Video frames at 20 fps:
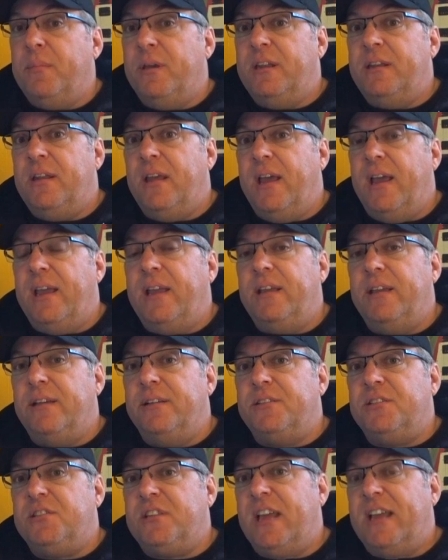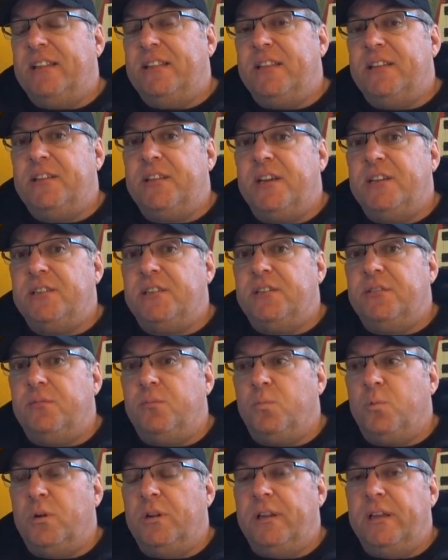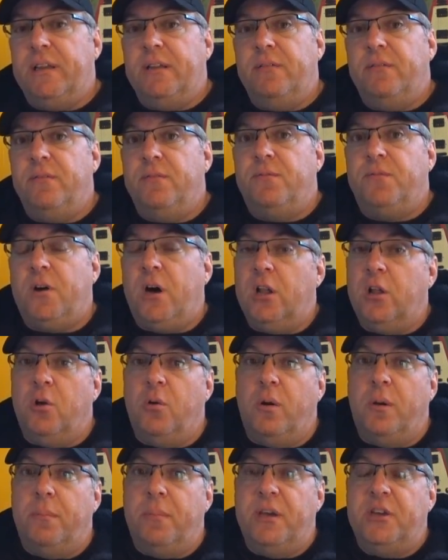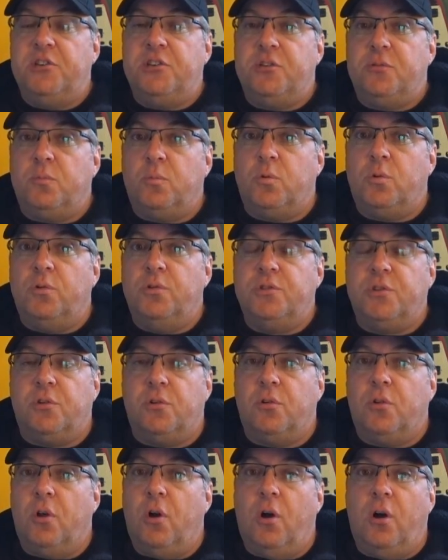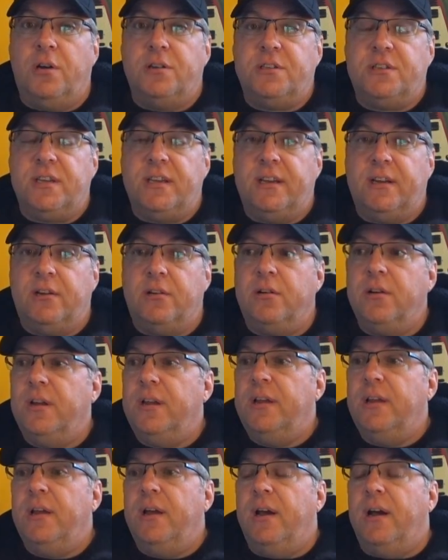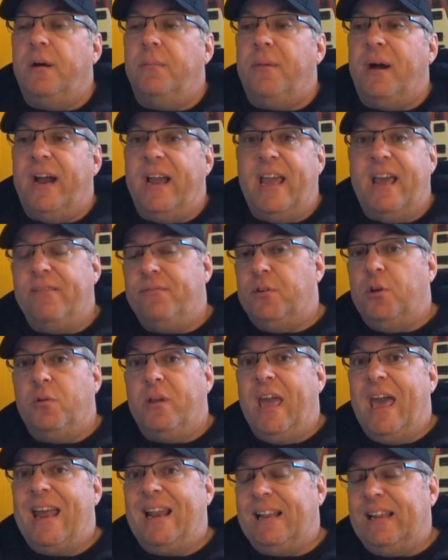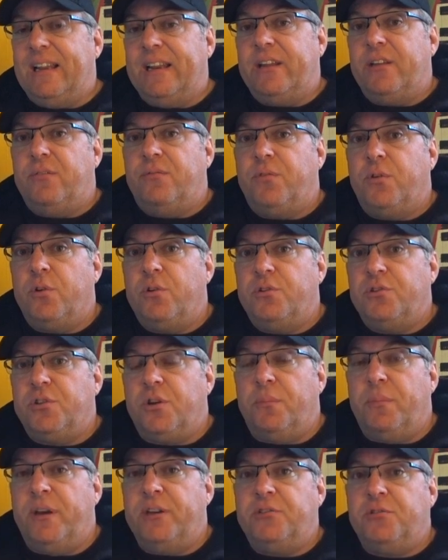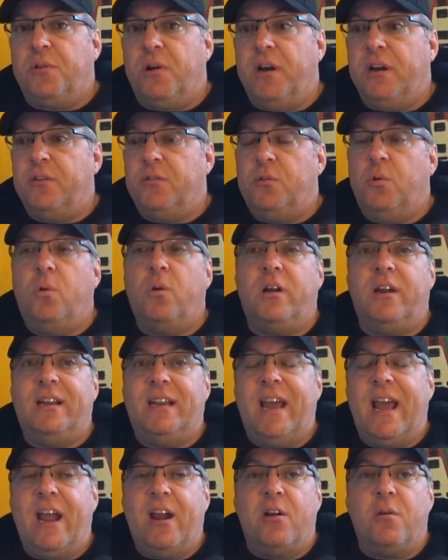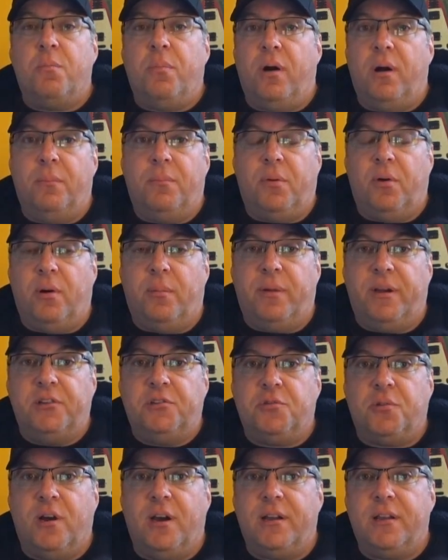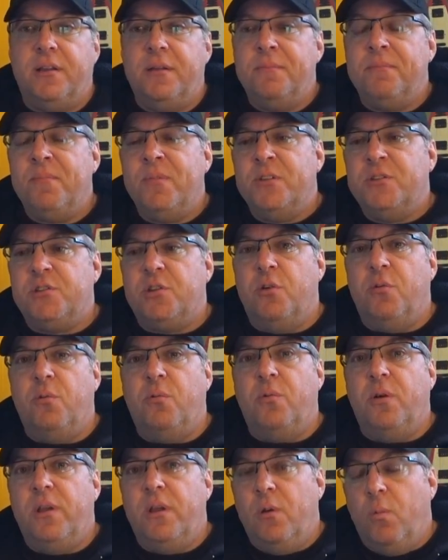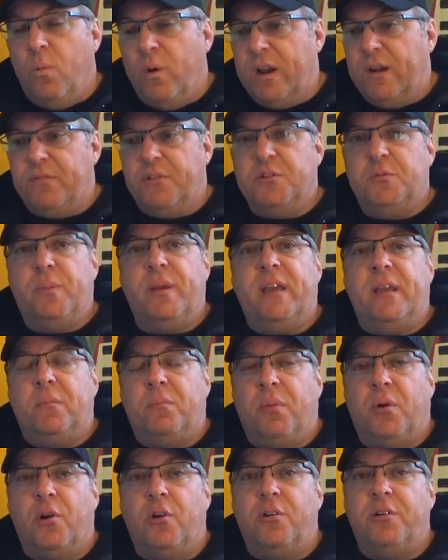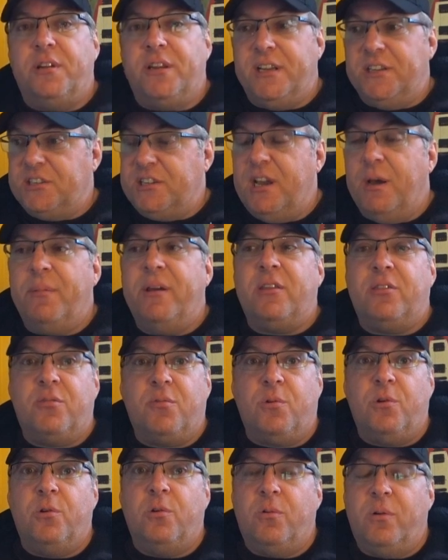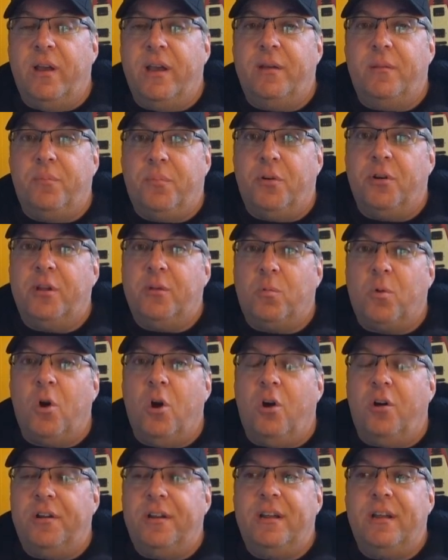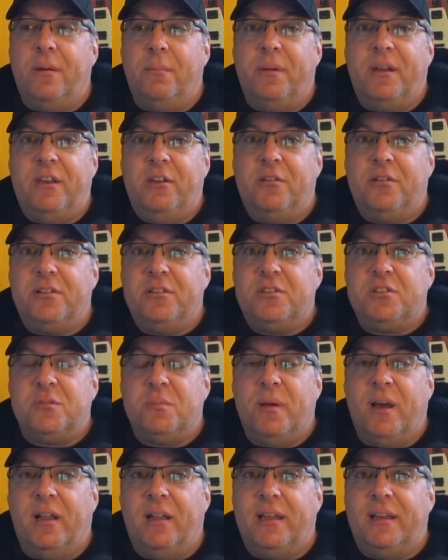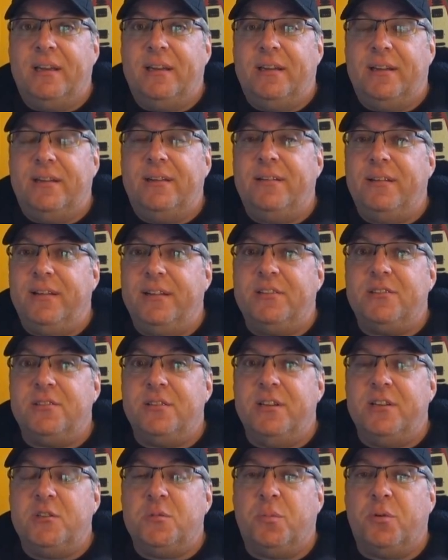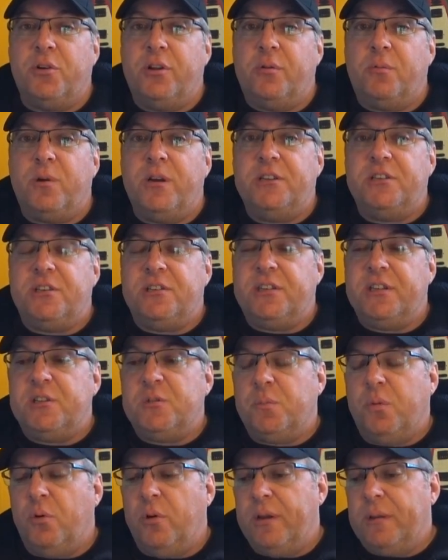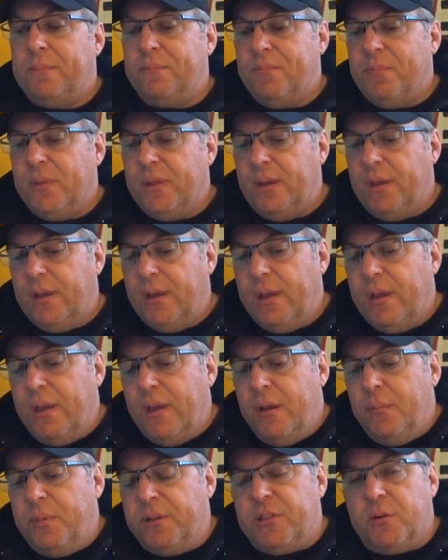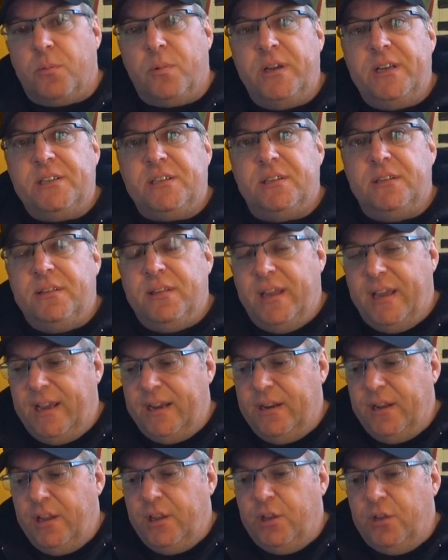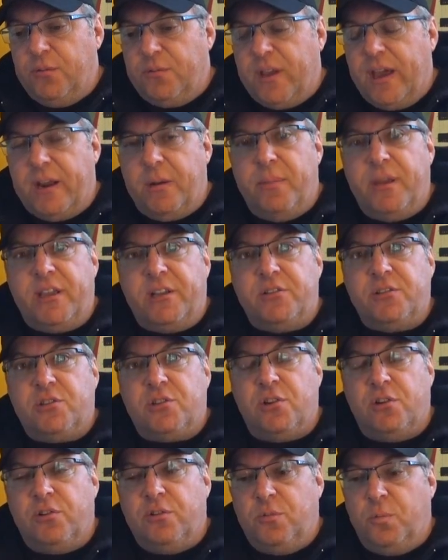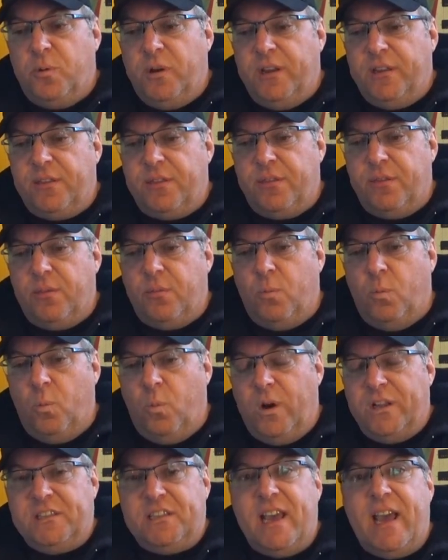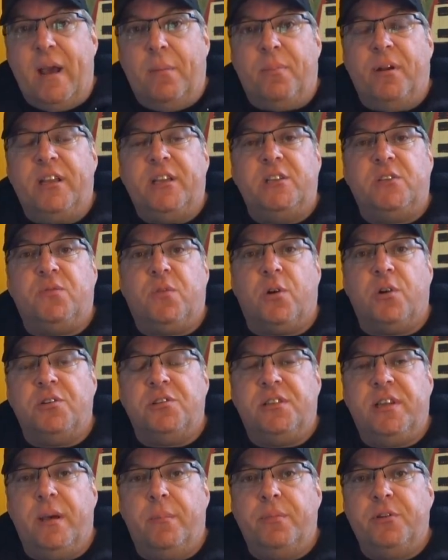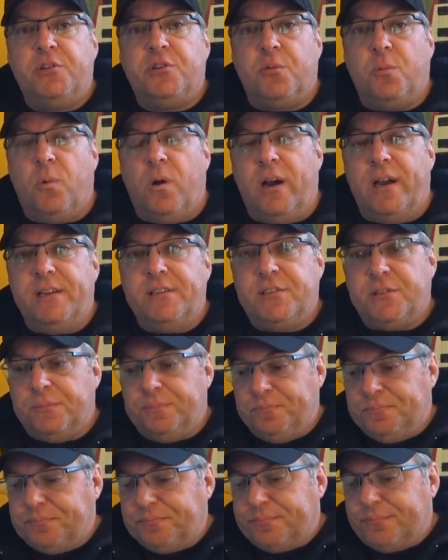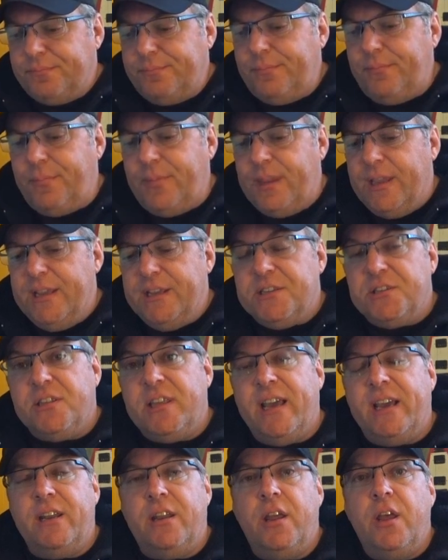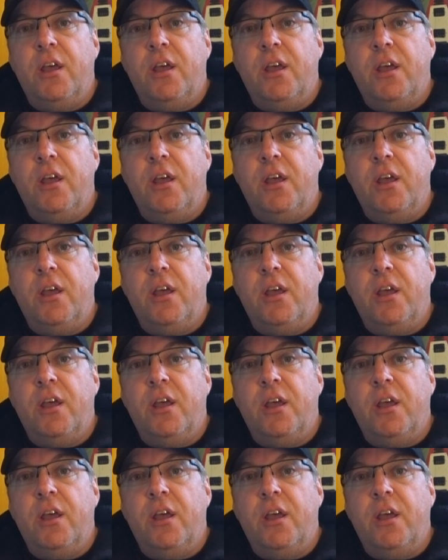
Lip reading: in a state that doesn't really follow emission rules or laws here, I have no catalytic converters on my truck, nor an air pump on my truck. So whatever's being burned is coming through pretty raw, and I mean, you can smell it, and it's pretty rich at this point. But the reason that you've got to be concerned with what's happening as far as temperature-wise is that